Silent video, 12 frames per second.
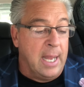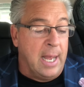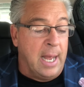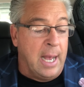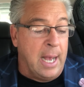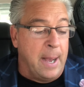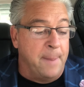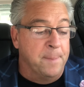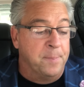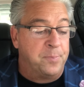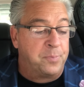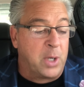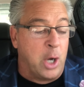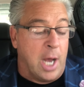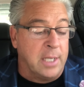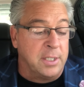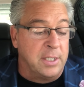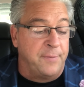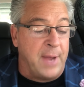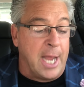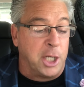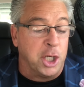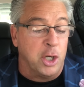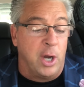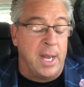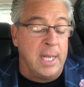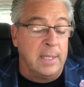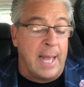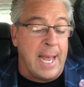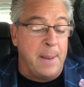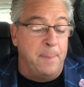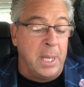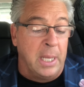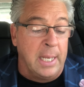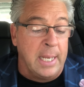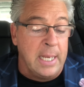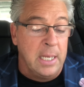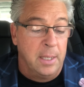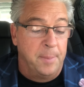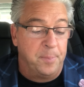causes of action, or any liability.